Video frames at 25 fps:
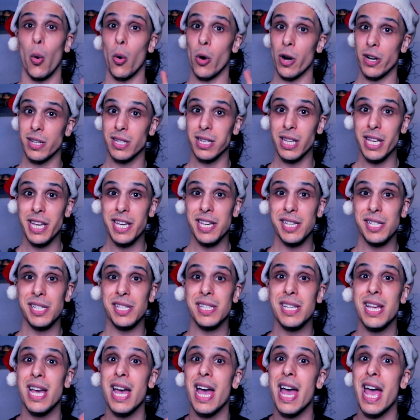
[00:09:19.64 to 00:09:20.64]
or at
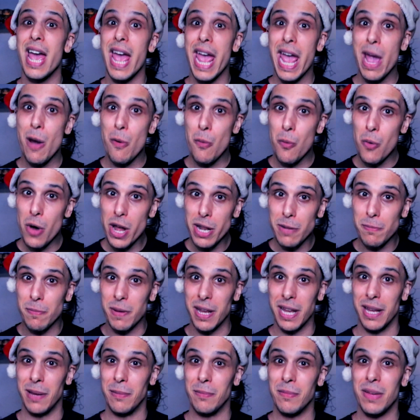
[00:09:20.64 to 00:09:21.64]
least it would
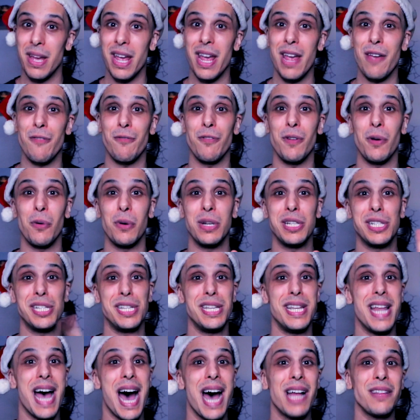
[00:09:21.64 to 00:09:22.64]
be if it was
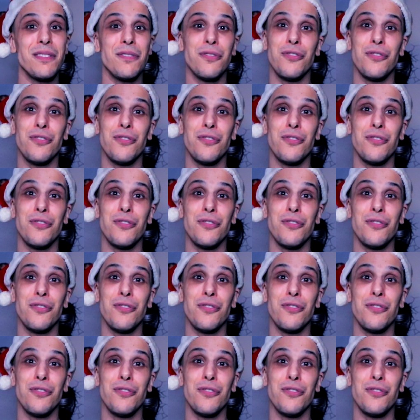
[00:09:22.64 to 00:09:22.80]
not